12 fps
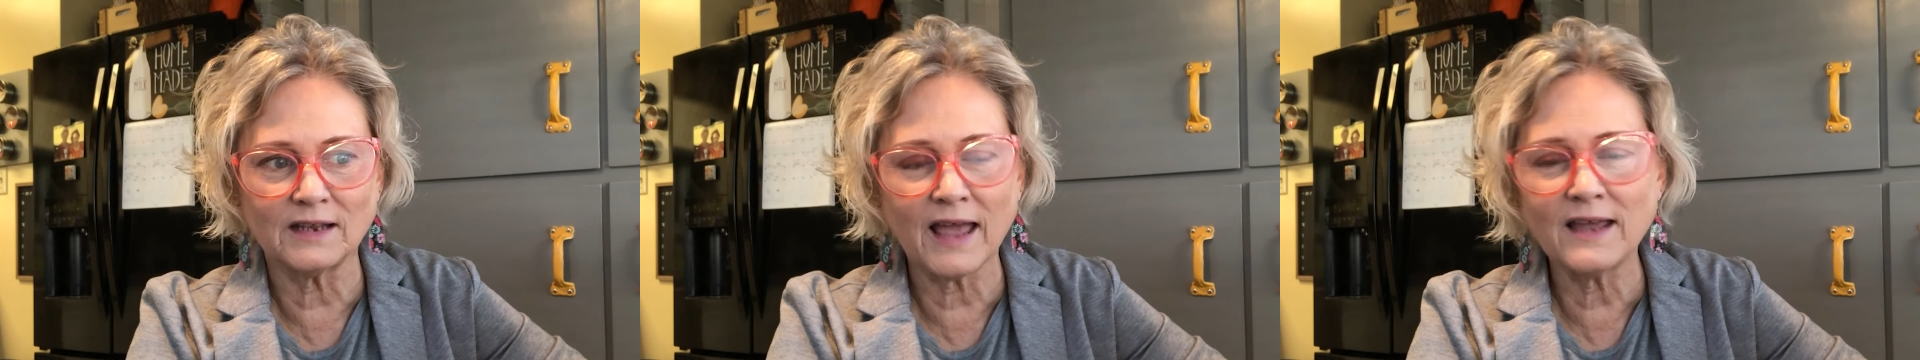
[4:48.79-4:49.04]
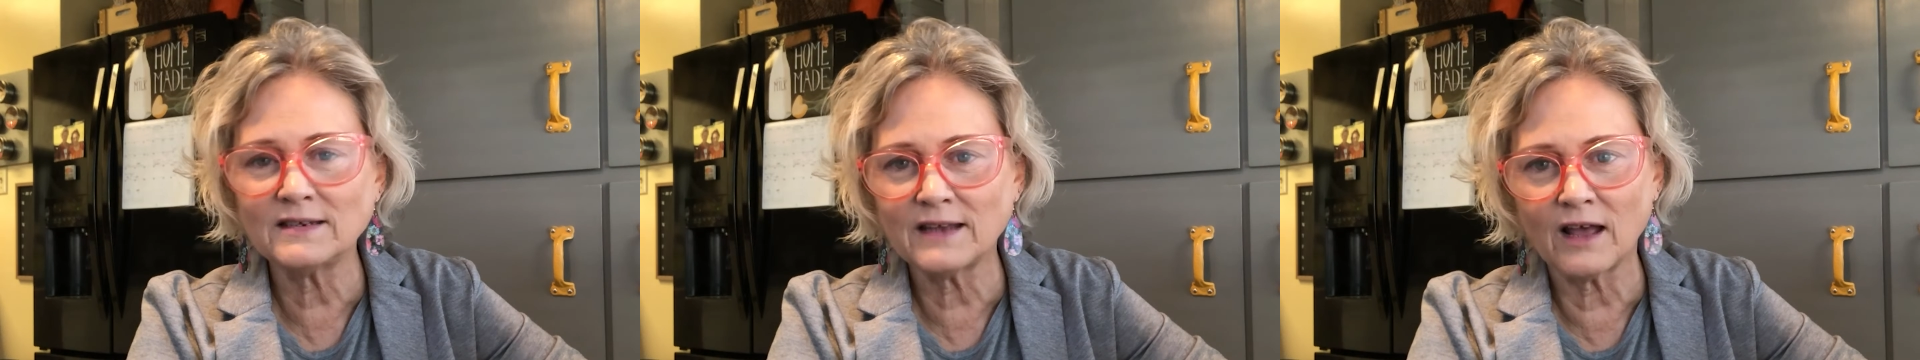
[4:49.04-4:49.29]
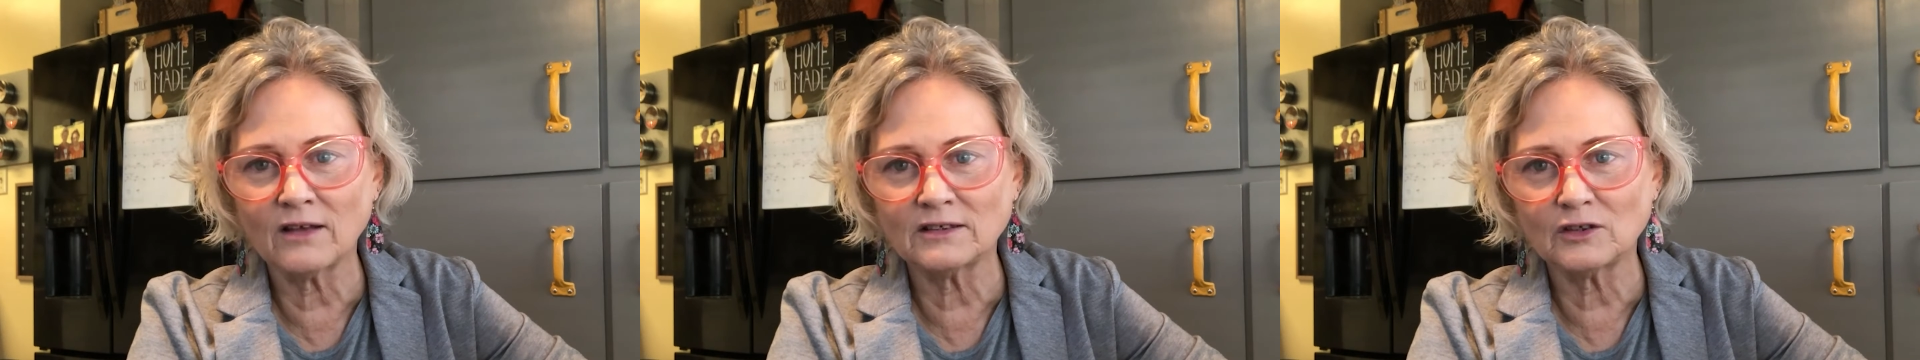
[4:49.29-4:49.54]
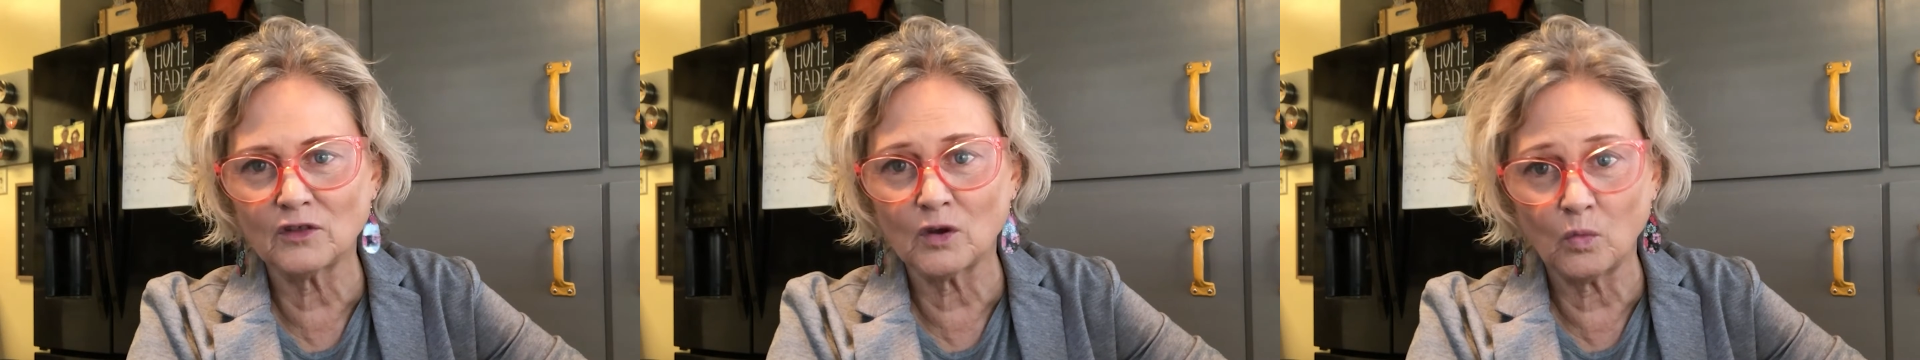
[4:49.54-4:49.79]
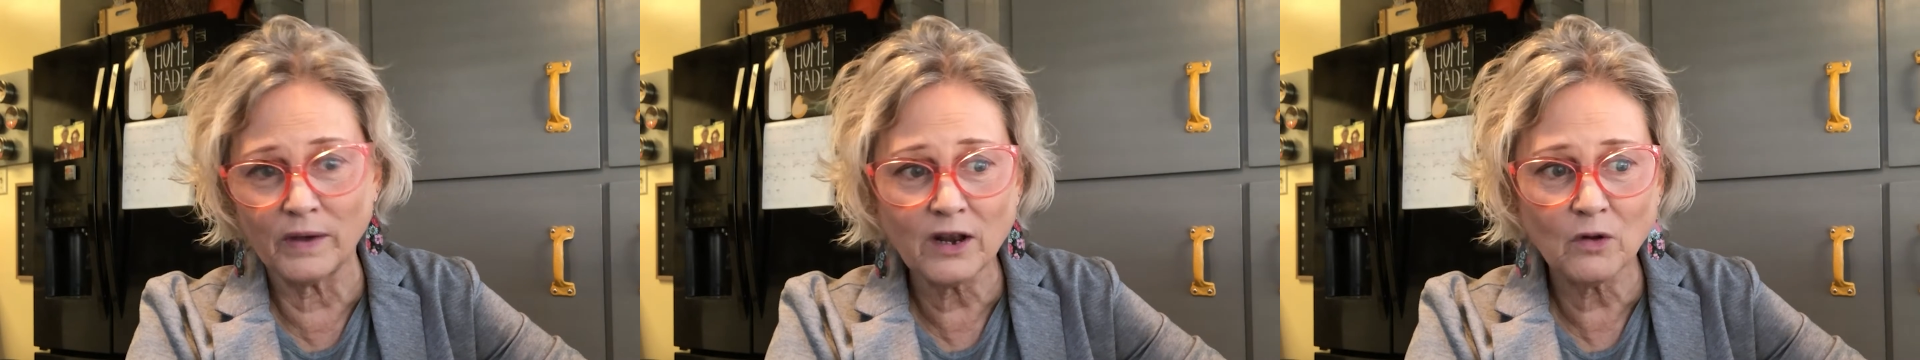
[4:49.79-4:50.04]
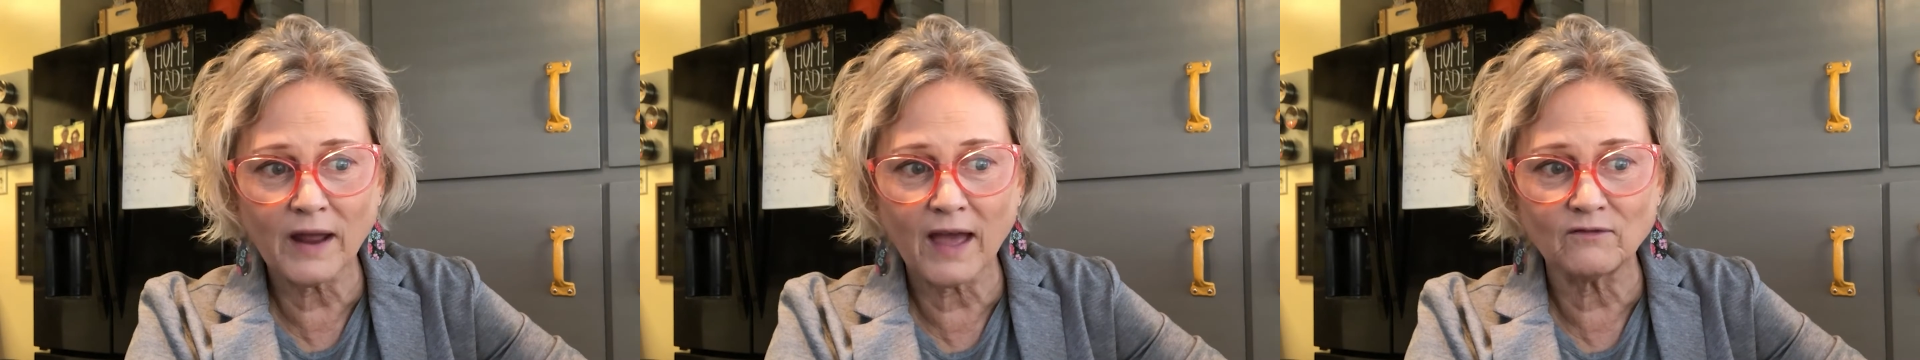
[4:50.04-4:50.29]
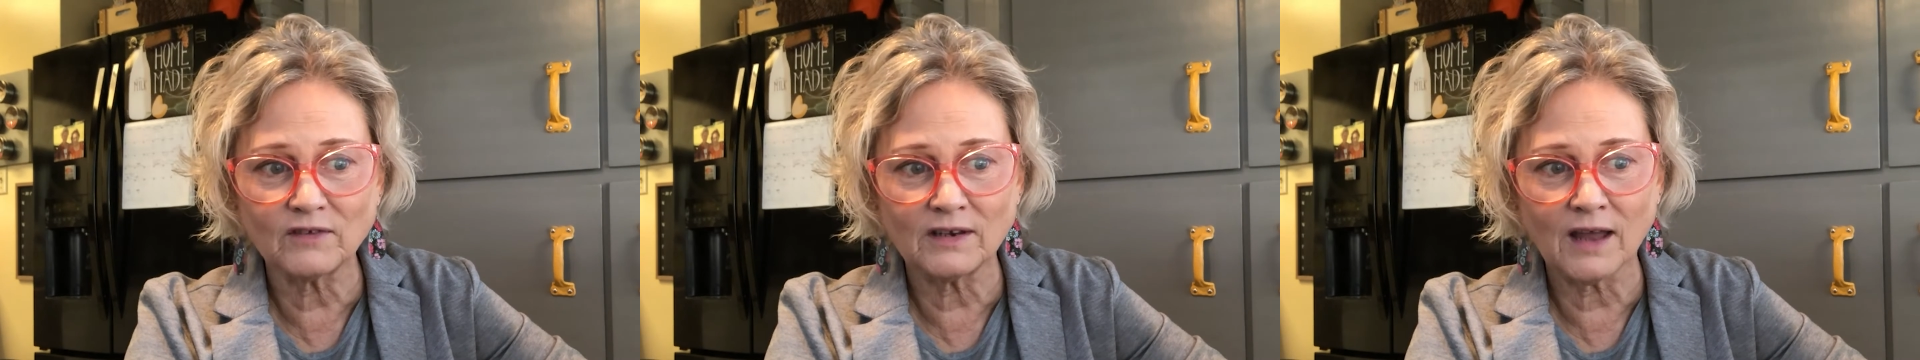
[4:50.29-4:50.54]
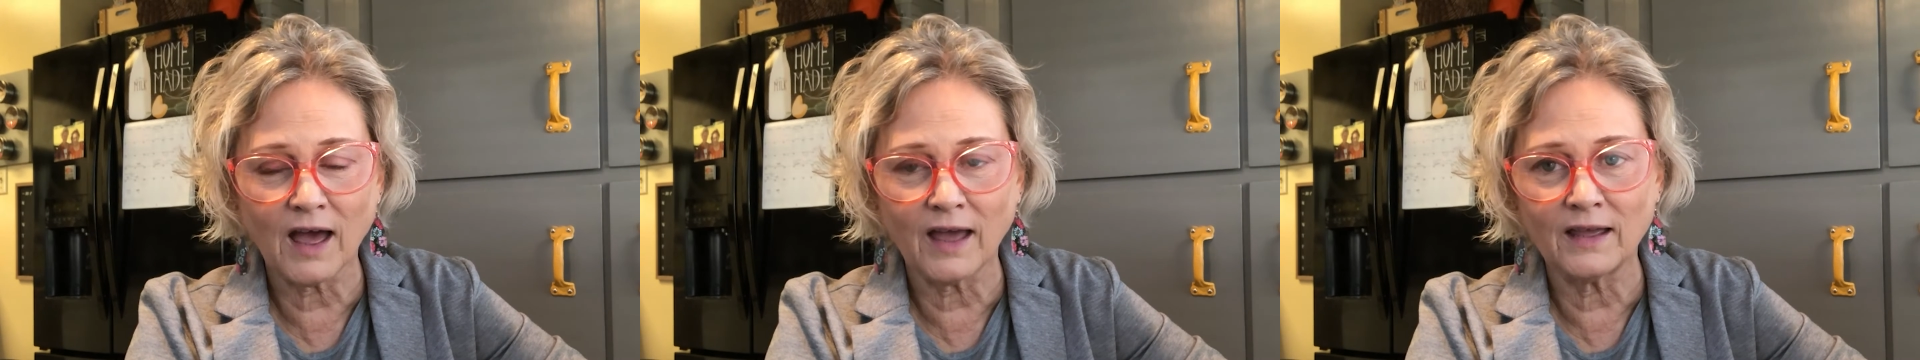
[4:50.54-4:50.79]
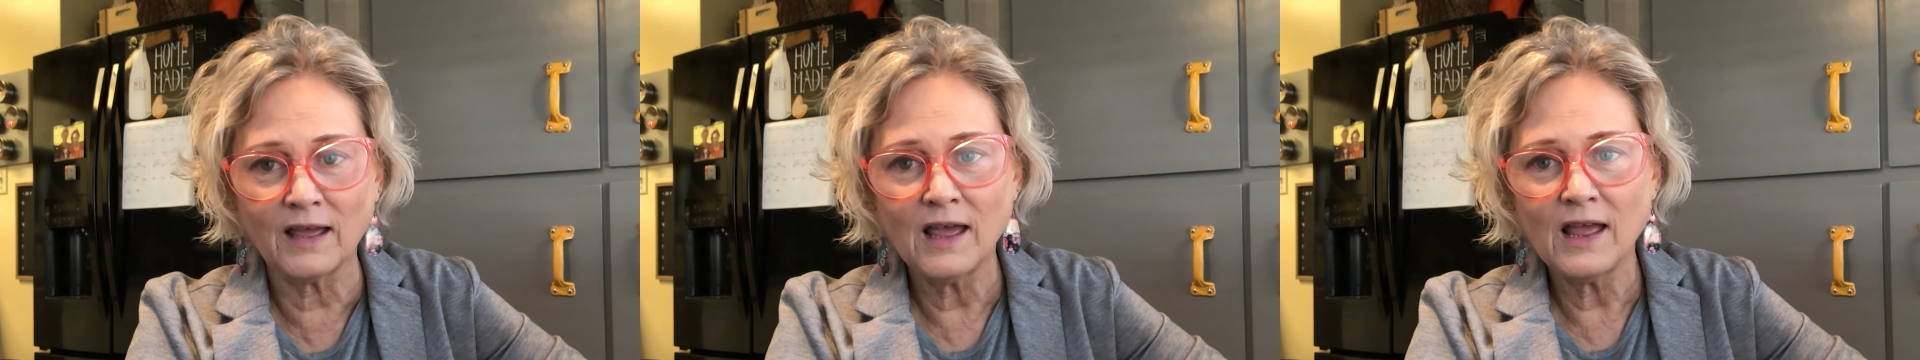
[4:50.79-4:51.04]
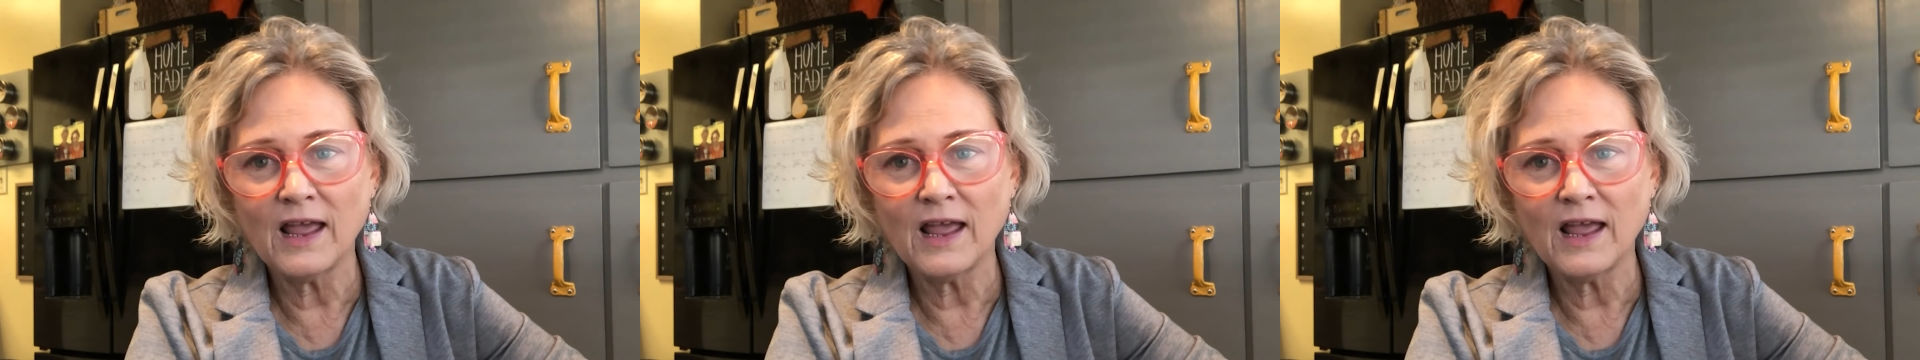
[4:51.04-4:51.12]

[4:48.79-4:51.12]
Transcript: laid down so that we don't have to die,